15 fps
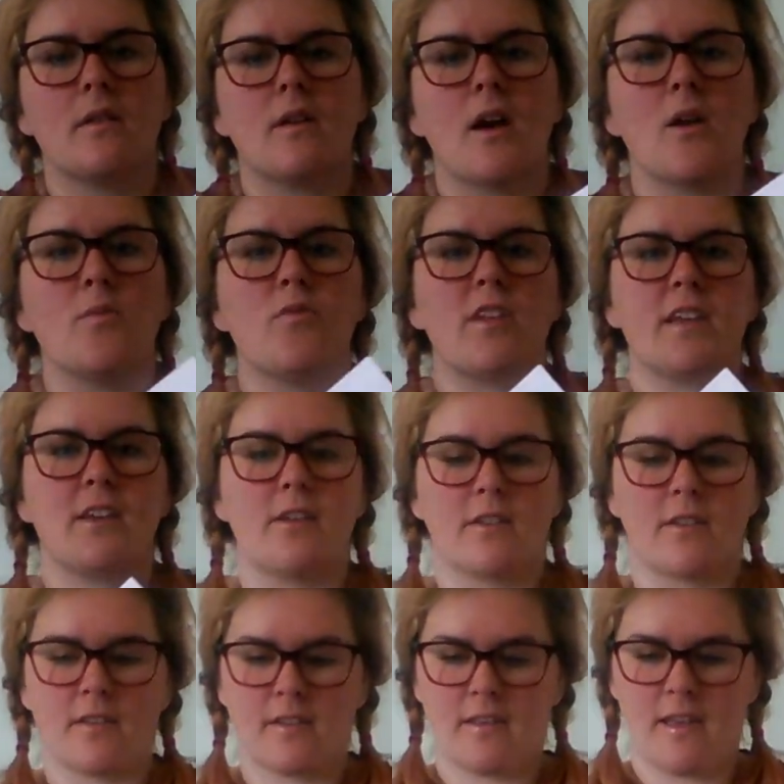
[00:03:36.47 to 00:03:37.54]
Hopefully you
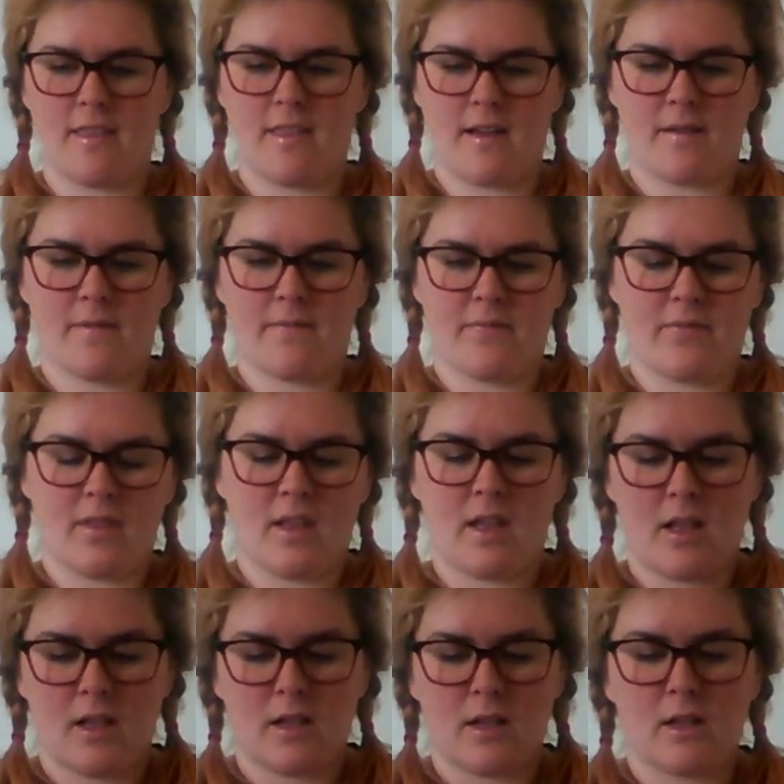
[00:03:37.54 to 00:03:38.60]
can see that.
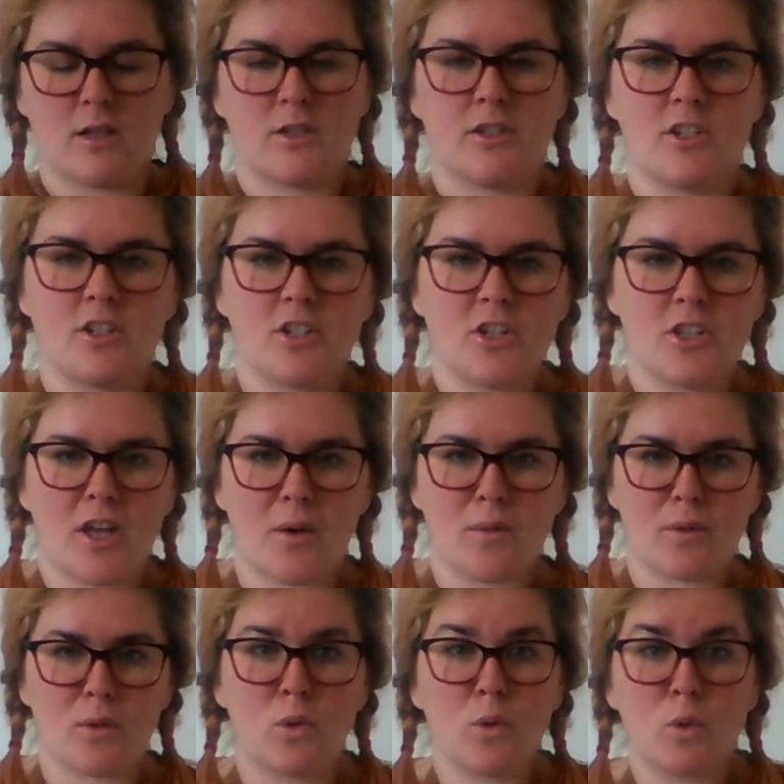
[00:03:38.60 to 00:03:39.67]
You can do that
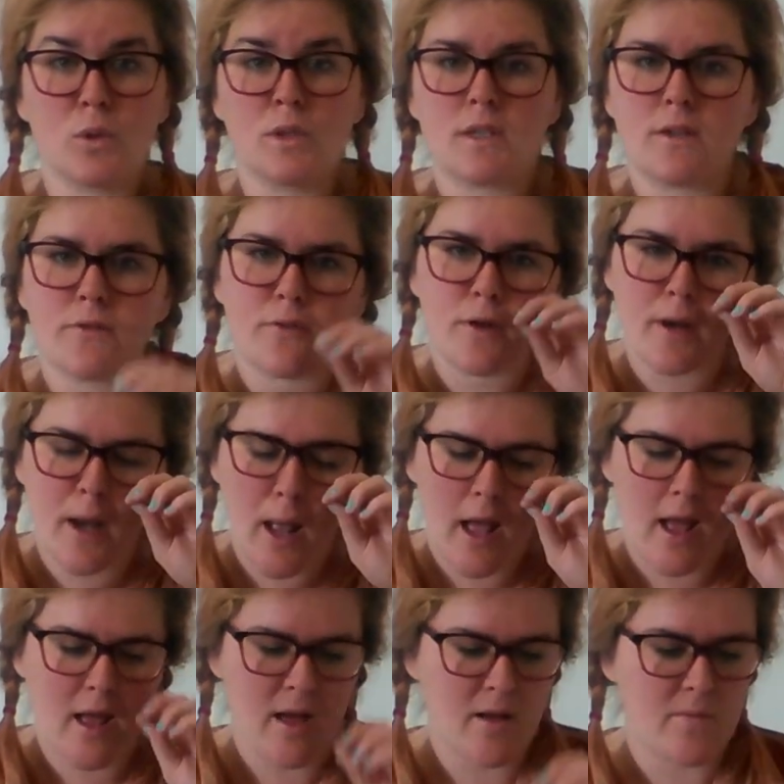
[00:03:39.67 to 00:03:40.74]
with all the different
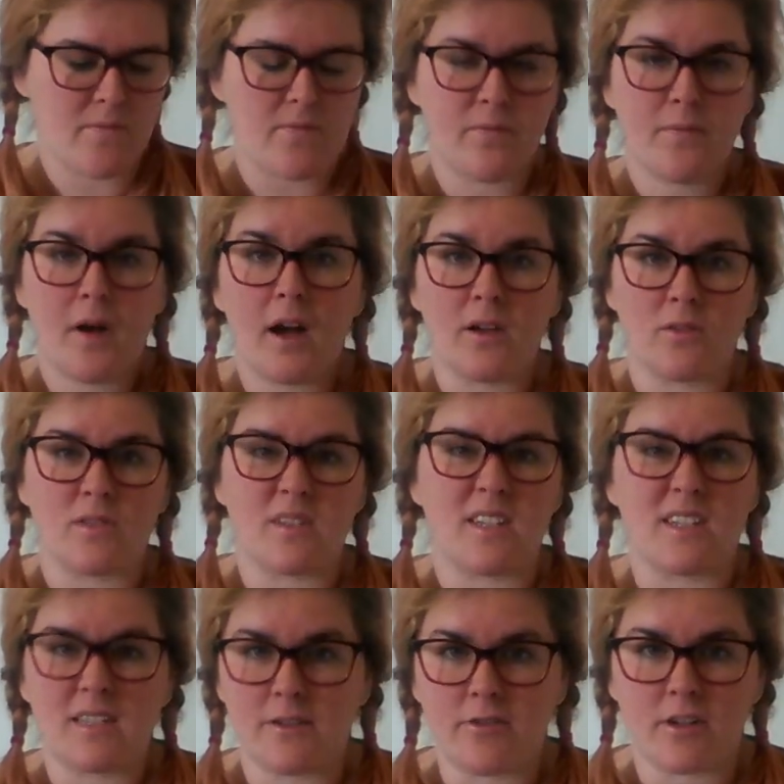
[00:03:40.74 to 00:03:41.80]
piles in
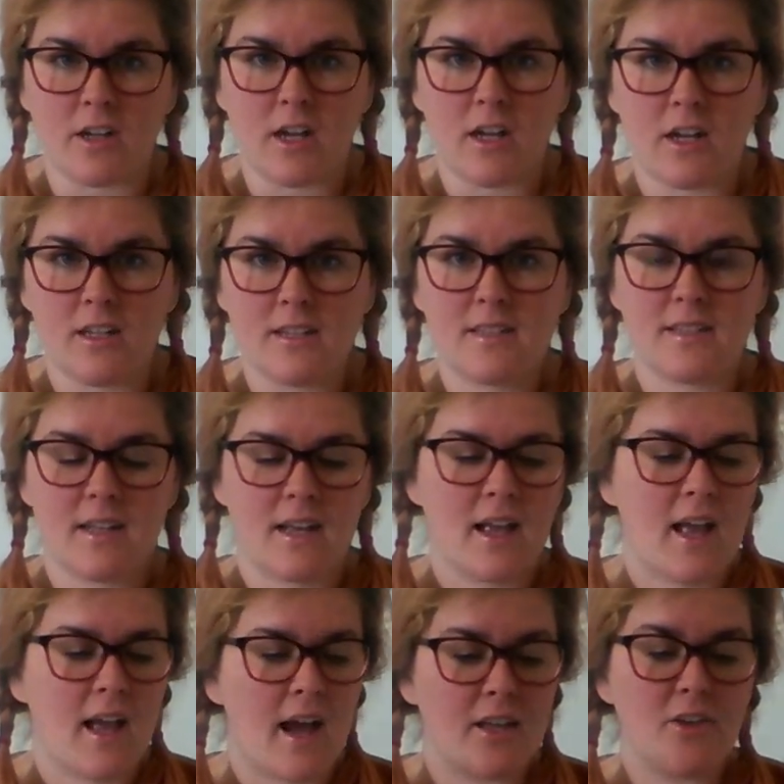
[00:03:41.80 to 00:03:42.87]
different colours.
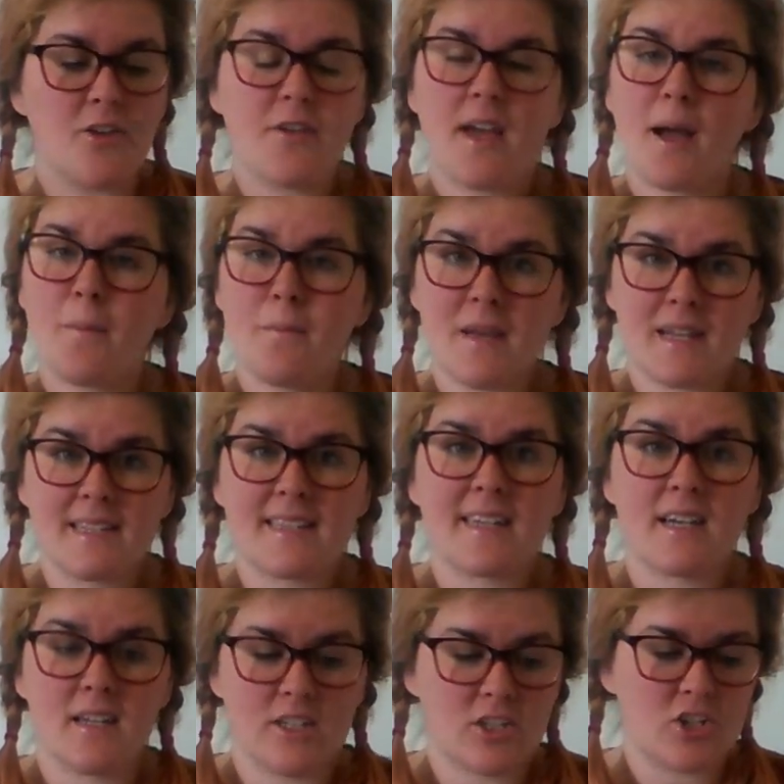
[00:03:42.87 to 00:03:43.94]
And you can mix the
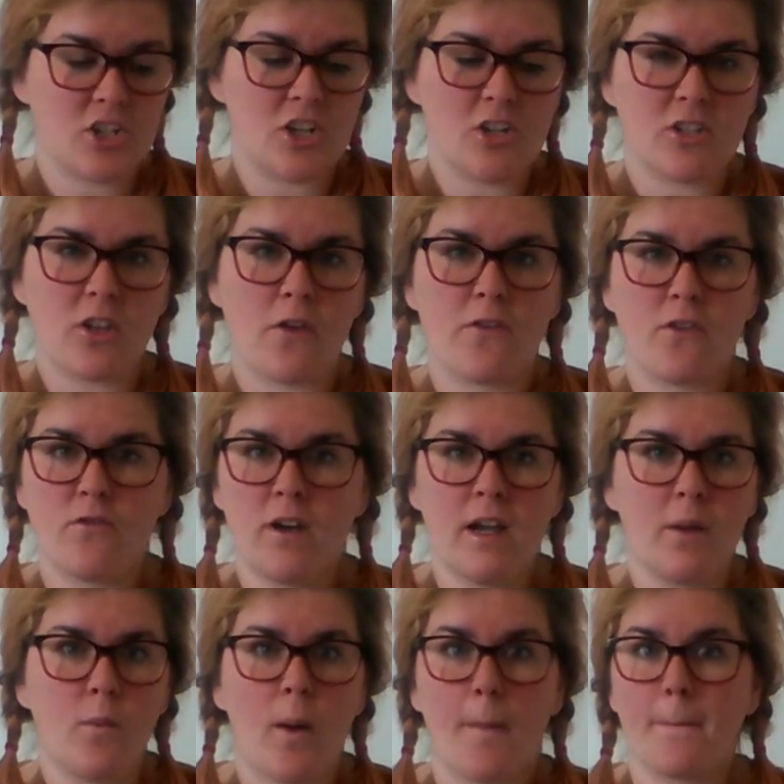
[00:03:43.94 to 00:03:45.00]
colours too. So if you
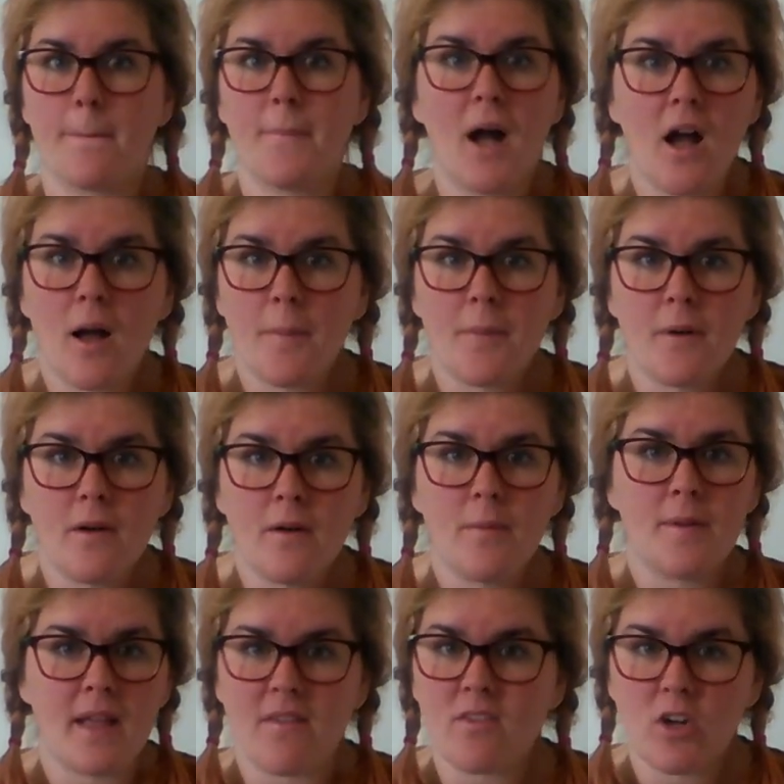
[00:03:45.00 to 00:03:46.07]
really want purple,
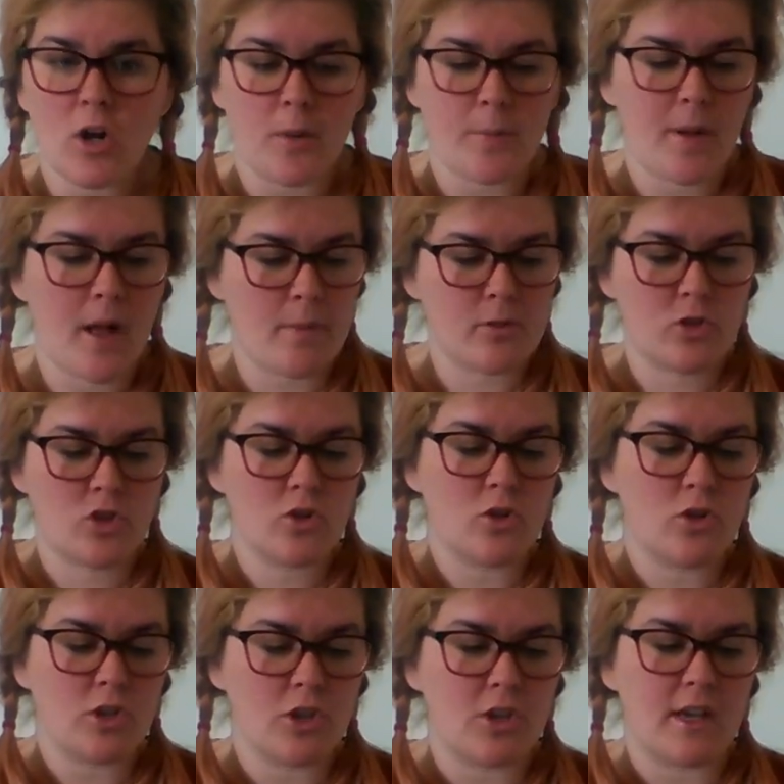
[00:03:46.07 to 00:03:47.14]
but you haven't got a purple
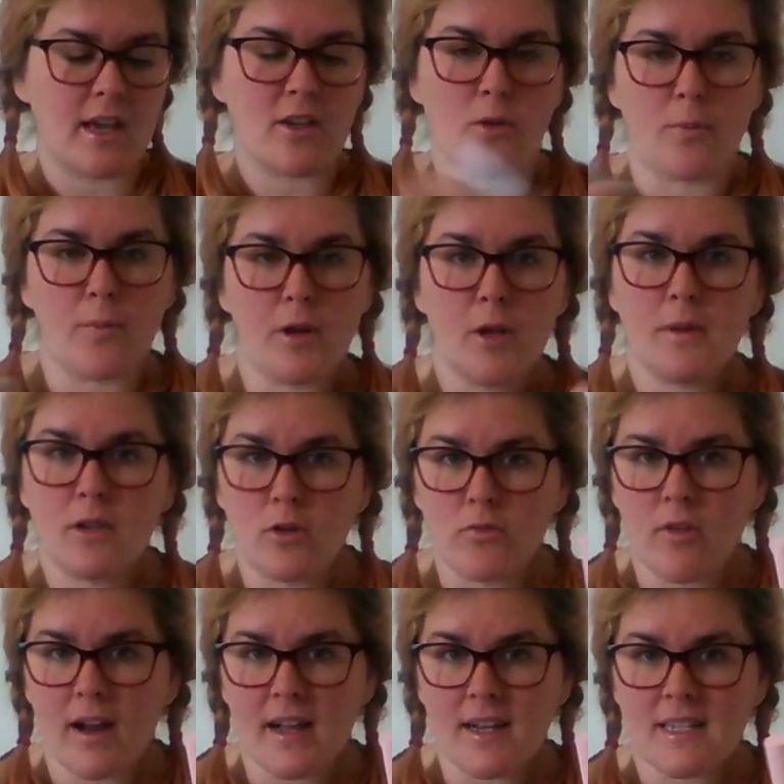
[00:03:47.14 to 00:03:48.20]
chalk, you could get your blue and your
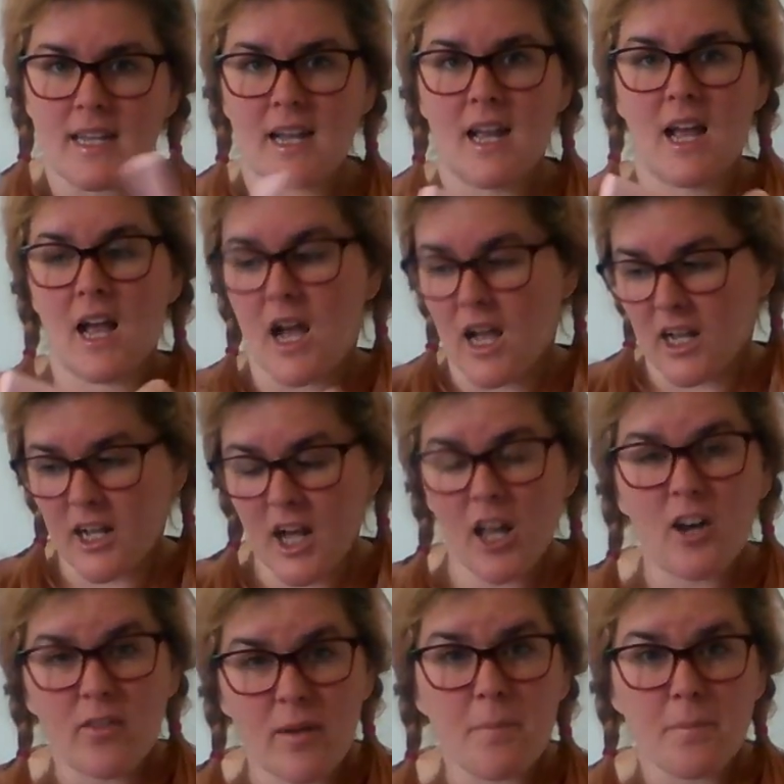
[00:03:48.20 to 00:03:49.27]
red and
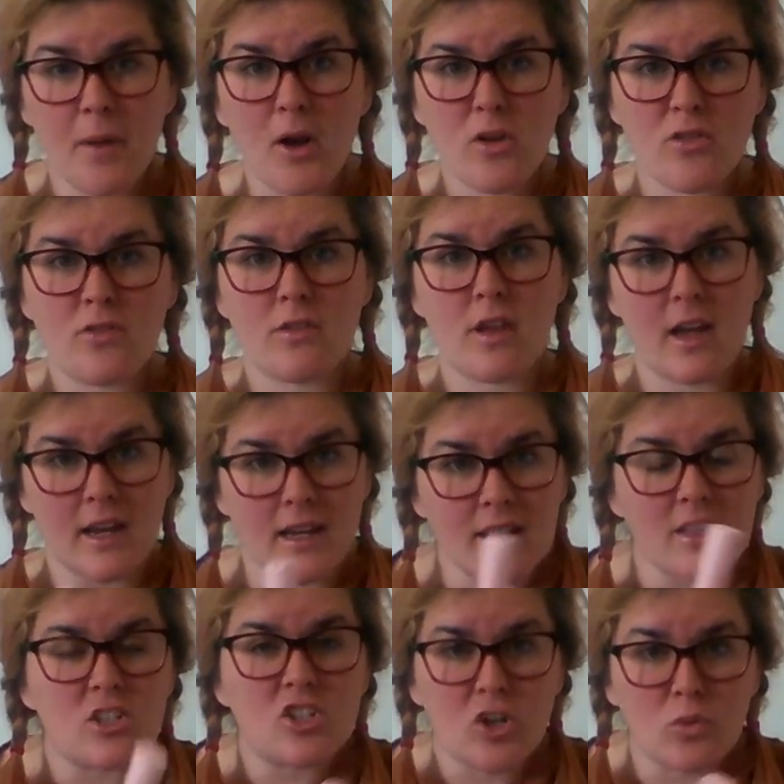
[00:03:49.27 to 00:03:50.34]
colour in both, and
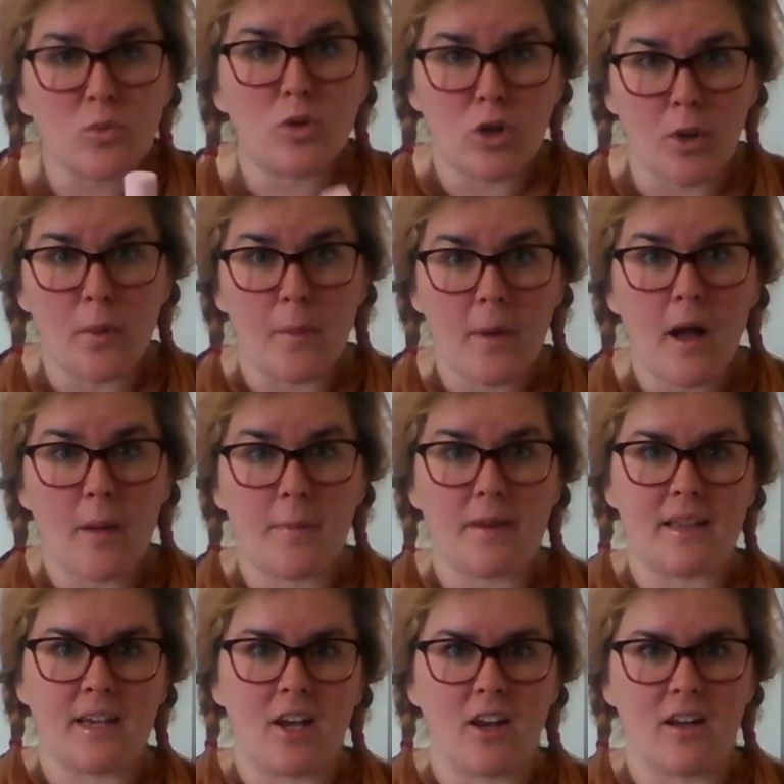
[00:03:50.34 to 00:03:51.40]
the salt will go a
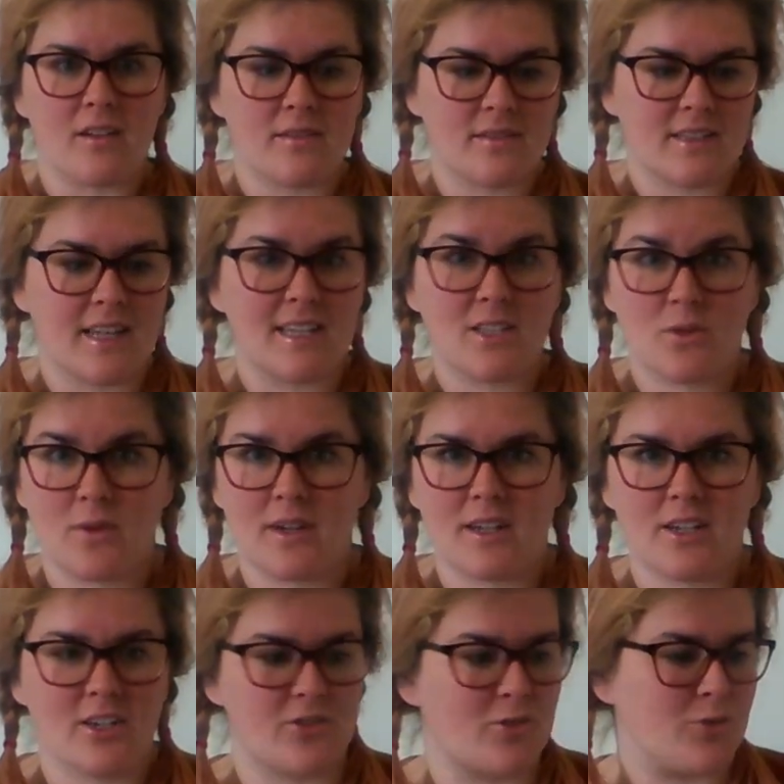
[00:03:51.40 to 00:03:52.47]
purpley colour. So that's quite
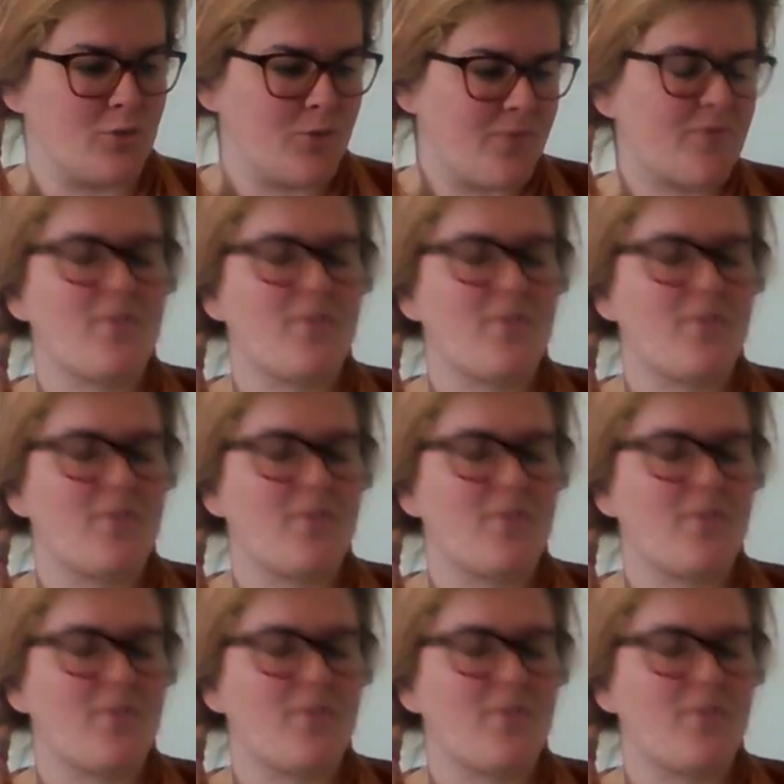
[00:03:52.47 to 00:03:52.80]
cool.